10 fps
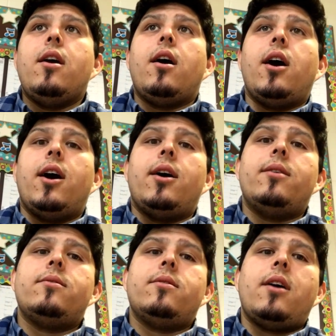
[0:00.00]

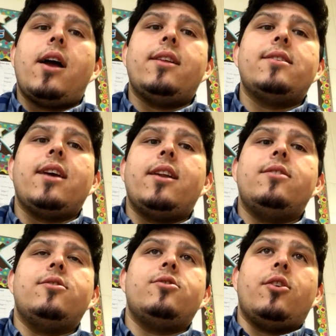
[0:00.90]
I decided
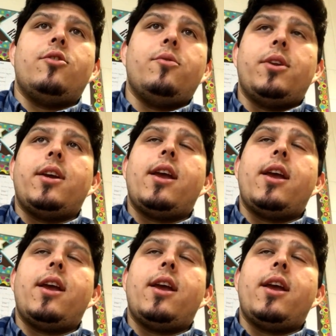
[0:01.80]
to start doing it.